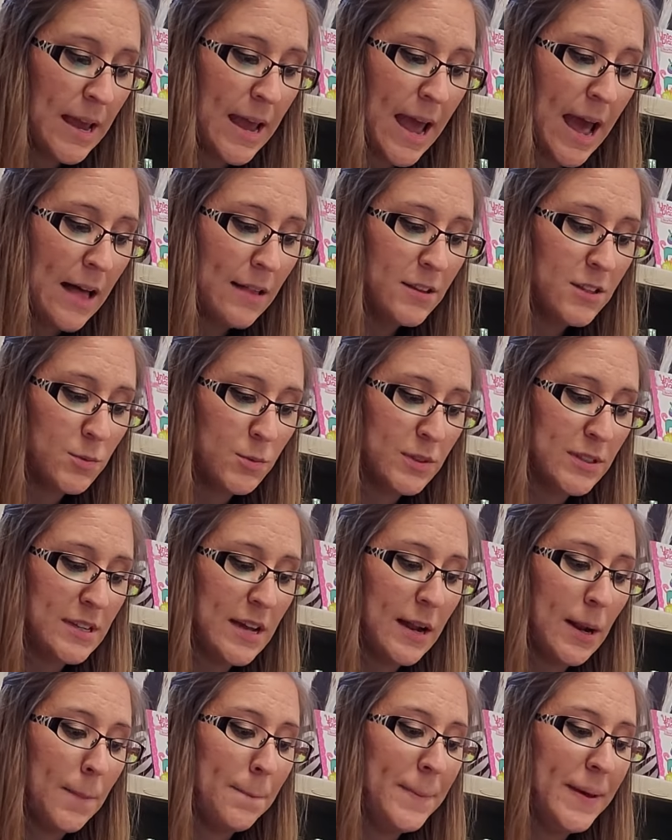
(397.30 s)
Alice was
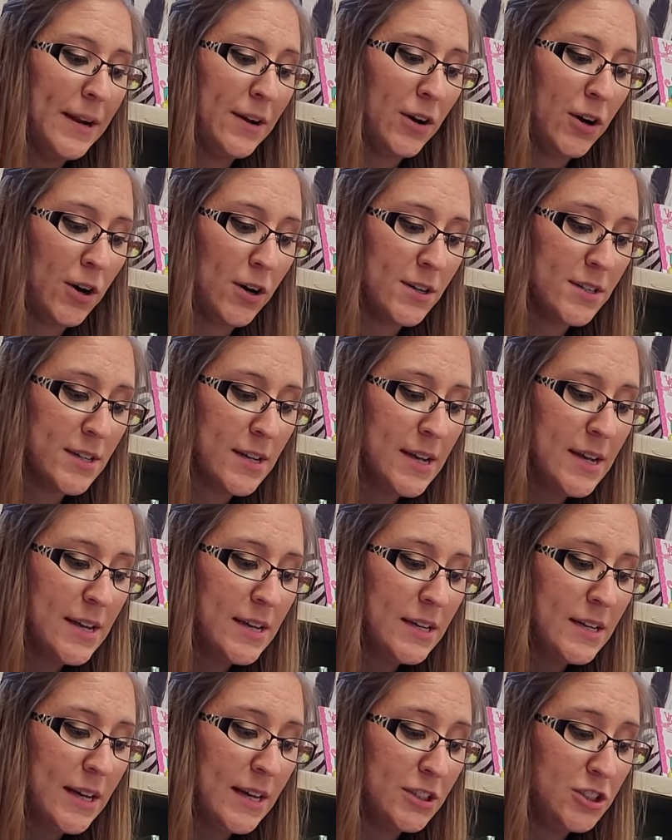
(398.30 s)
not a bit hurt,
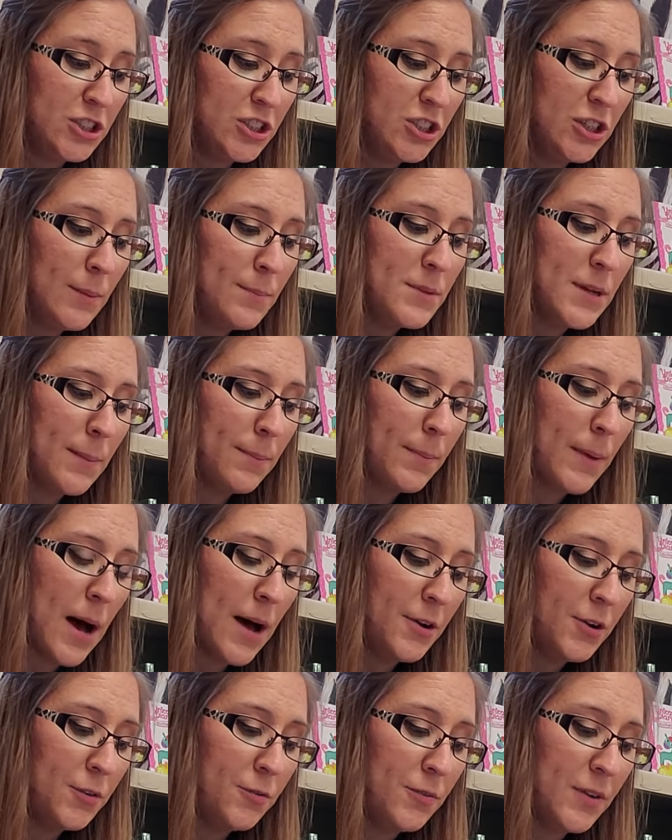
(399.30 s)
and she jumped up
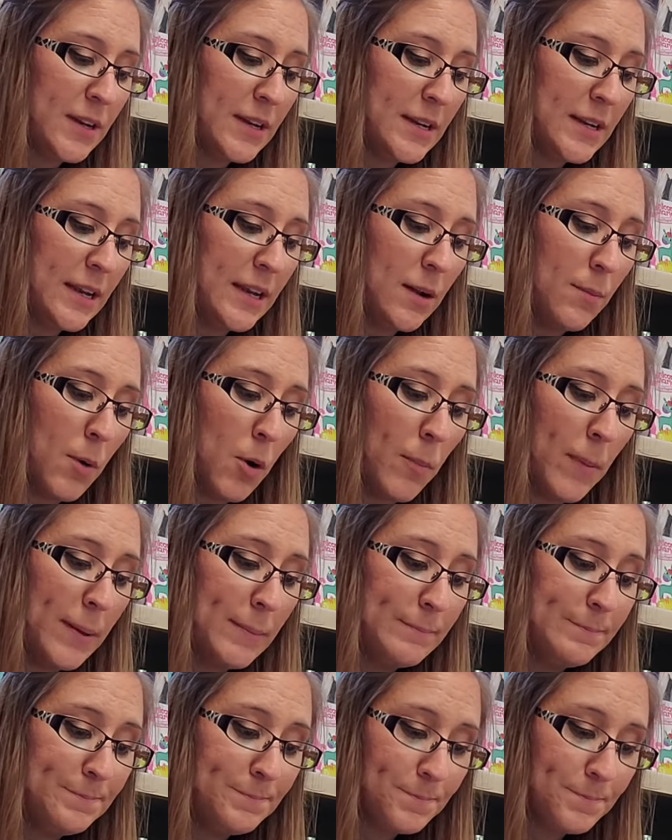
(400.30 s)
on her feet in a moment.